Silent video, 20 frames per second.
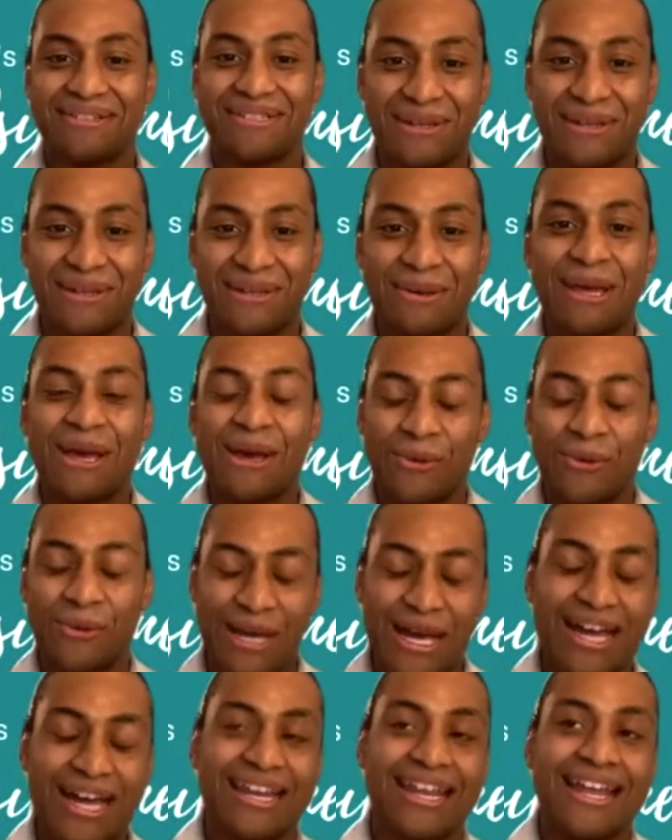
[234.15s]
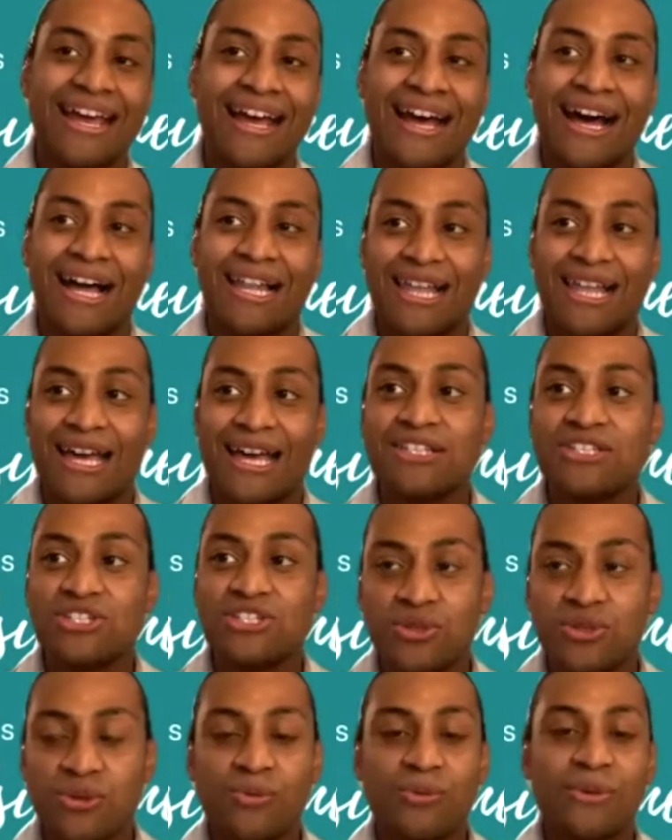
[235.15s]
So we got a lot
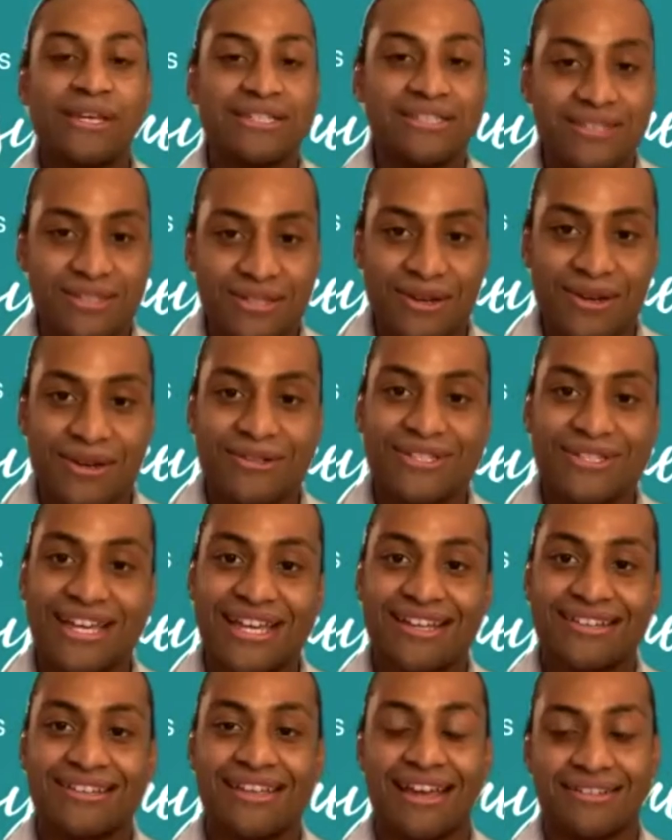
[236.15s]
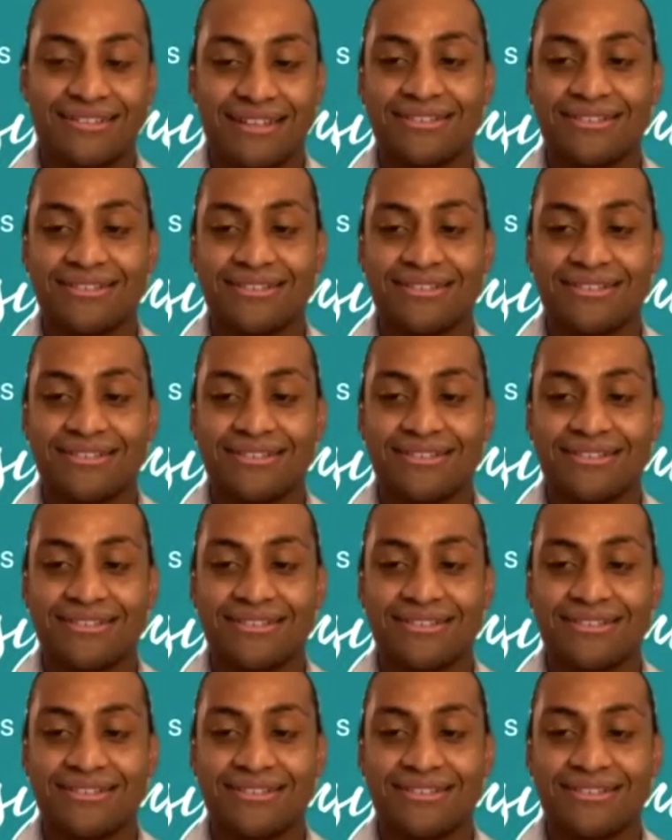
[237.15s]
into research and